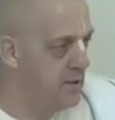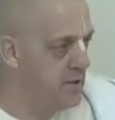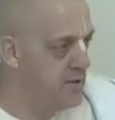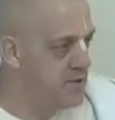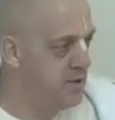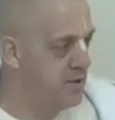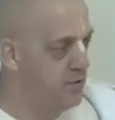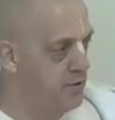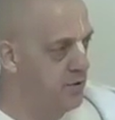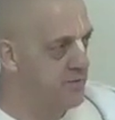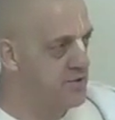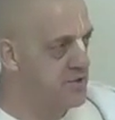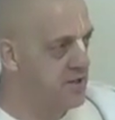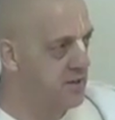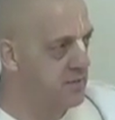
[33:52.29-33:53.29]
So then all of
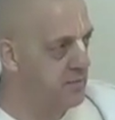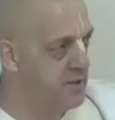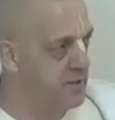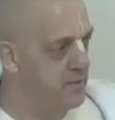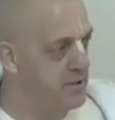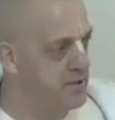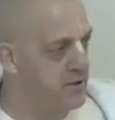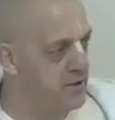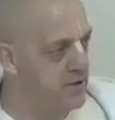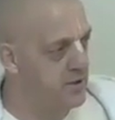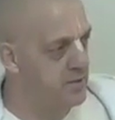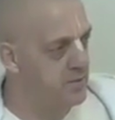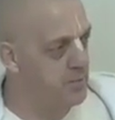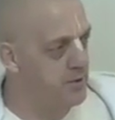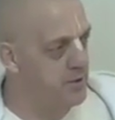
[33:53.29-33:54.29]
a sudden we're trying to
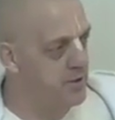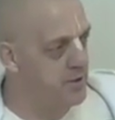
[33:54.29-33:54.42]
put an